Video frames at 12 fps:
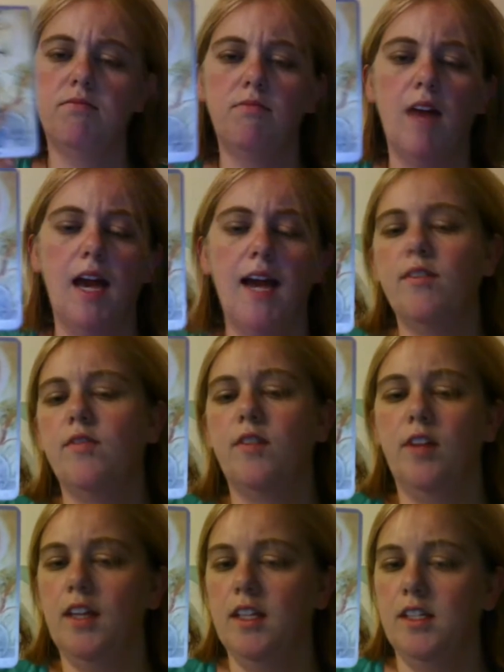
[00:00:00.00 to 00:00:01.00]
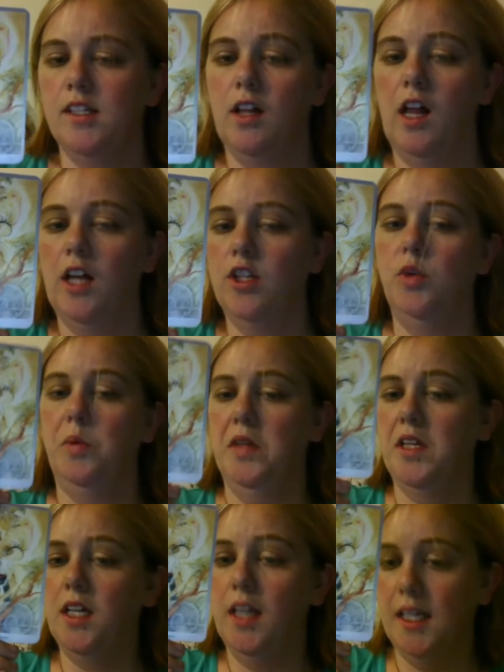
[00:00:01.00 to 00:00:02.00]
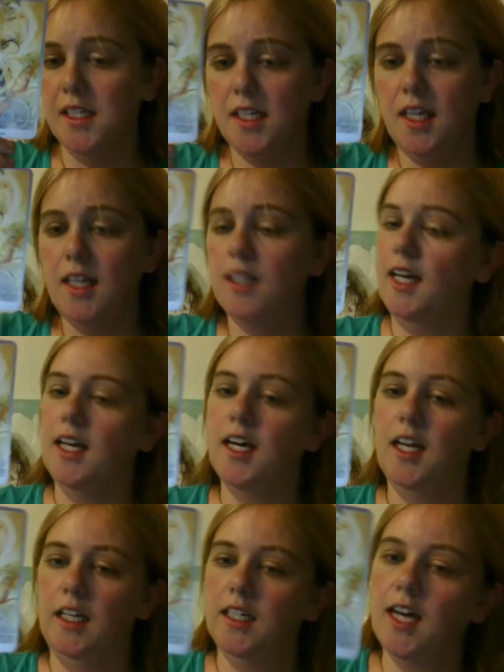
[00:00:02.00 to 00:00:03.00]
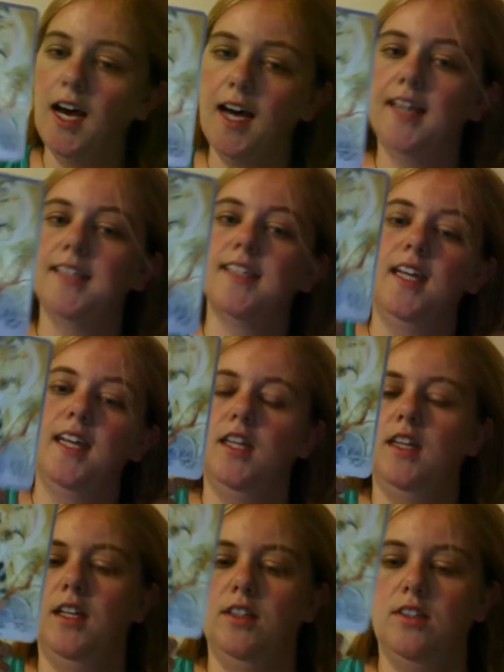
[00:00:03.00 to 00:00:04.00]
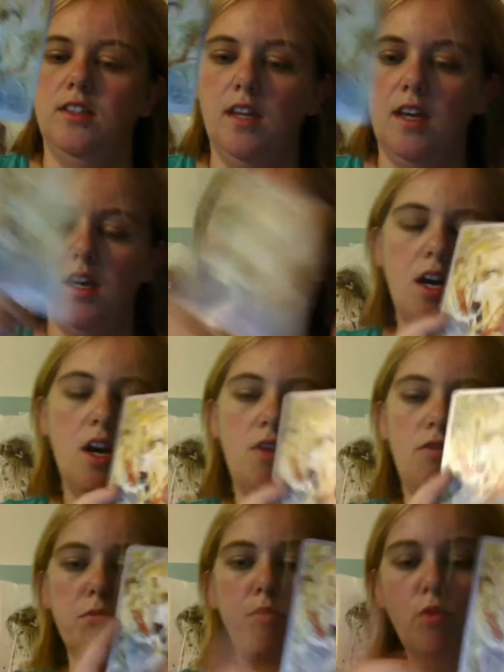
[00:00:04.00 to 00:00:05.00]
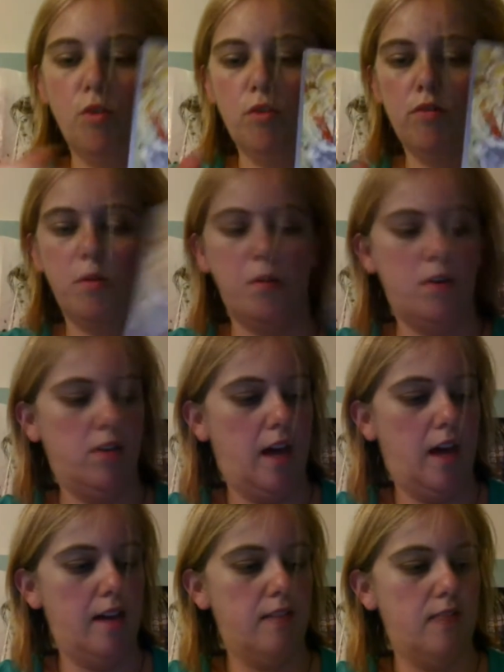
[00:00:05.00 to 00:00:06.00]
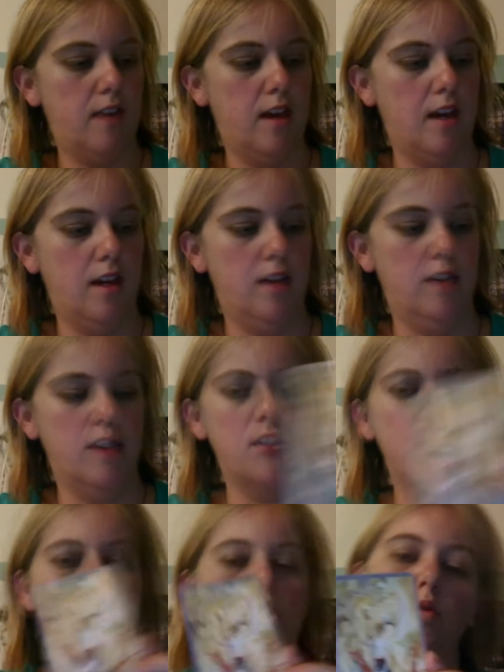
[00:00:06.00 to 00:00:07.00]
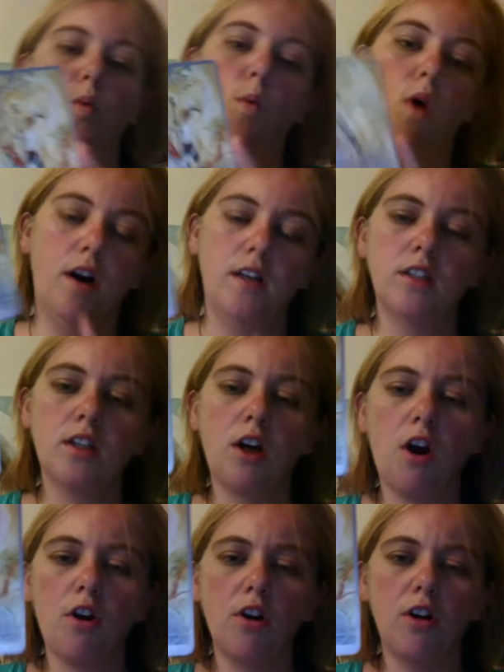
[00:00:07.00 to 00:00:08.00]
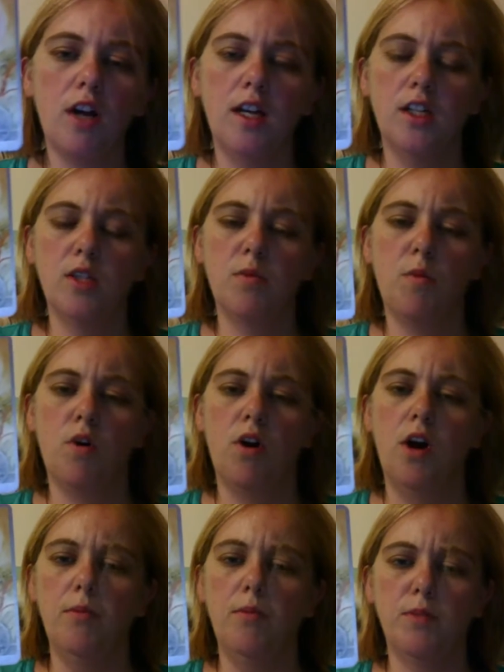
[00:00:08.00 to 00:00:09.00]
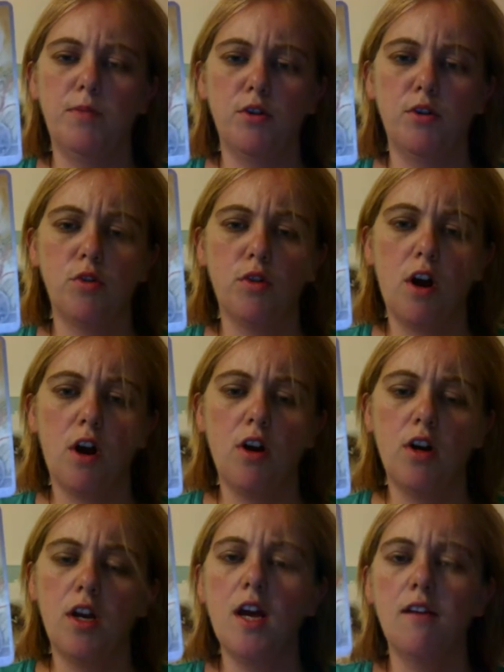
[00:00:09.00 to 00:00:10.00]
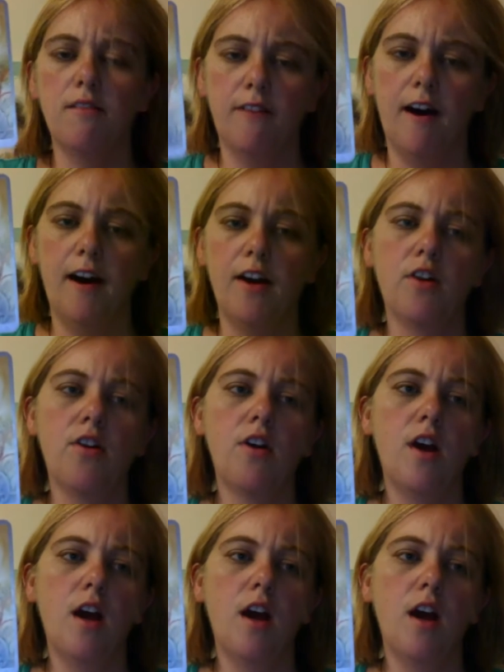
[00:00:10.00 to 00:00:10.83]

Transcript: have a feeling this is a lot to do with cleansing, like cutting ties, getting things removed from your life. And since this is a wand card, and it's a more spiritual card, fire,